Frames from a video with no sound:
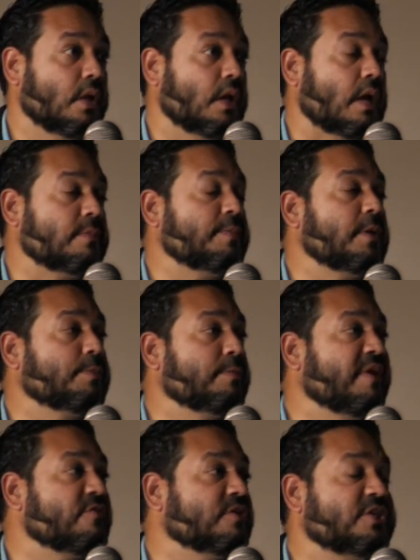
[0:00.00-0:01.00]
How many people
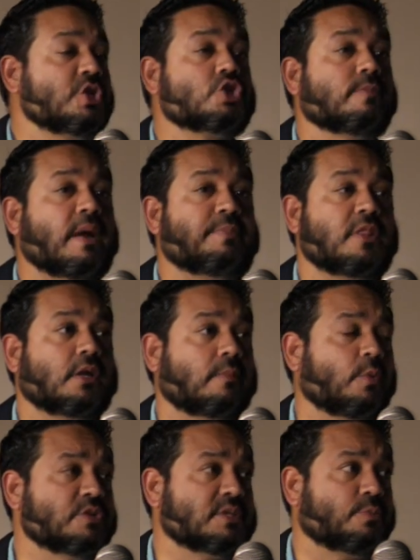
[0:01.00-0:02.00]
believe their teacher might be their
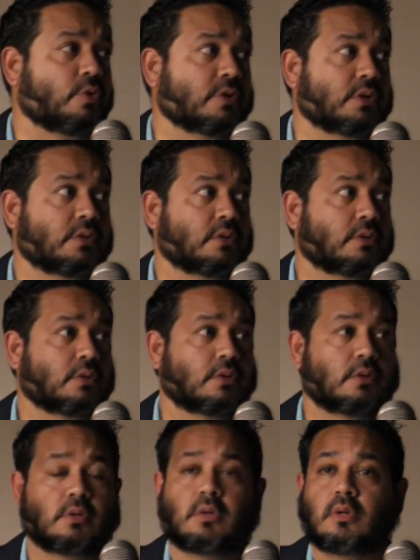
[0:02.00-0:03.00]
number one supporter?
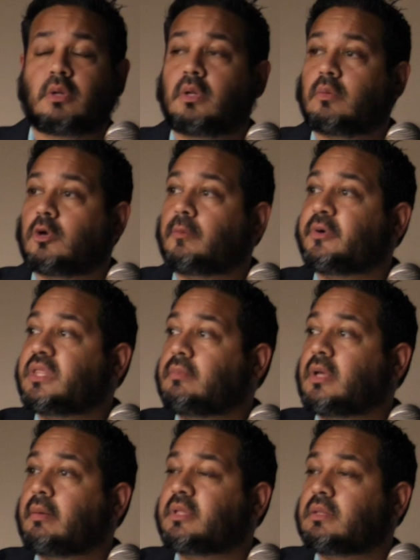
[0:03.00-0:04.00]
What about the
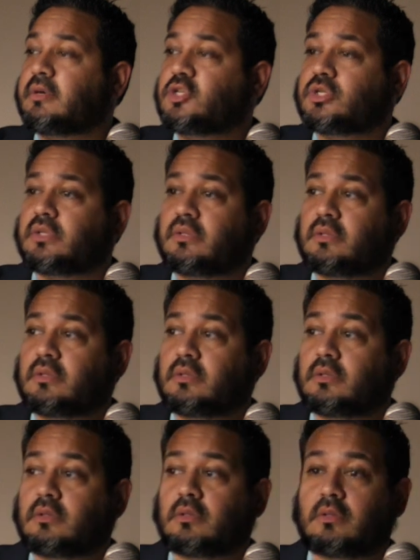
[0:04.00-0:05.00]
imam at the masjid?
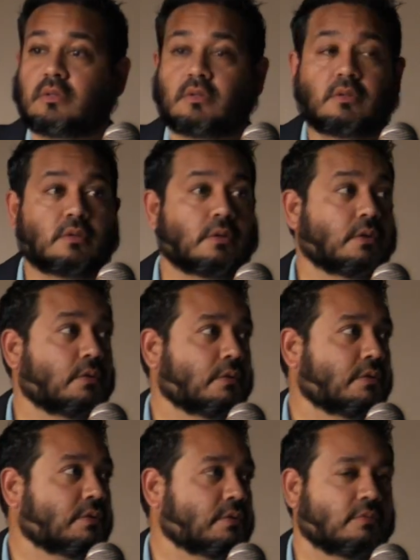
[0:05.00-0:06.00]

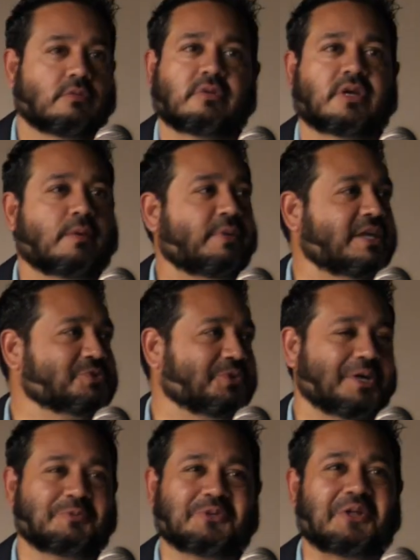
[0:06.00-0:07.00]
There's only a couple of hands
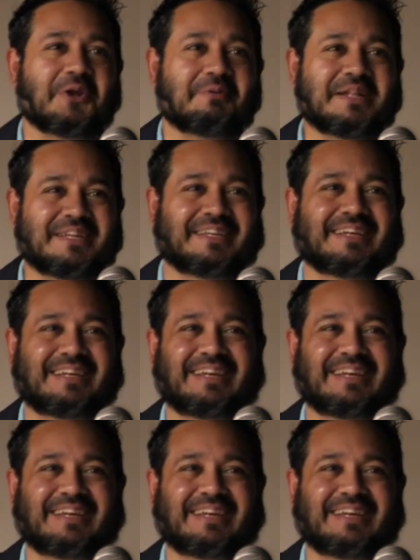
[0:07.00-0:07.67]
going up. Go on here, man.